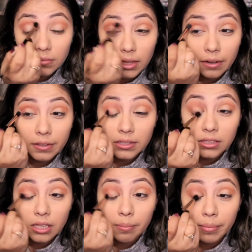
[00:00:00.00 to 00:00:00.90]
There is
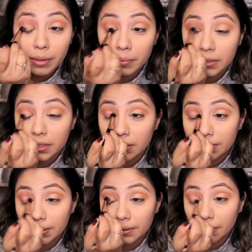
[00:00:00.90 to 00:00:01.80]
some
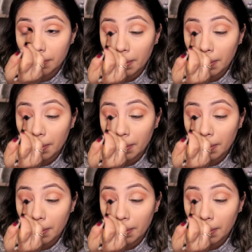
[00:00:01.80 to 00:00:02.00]
pigmentation,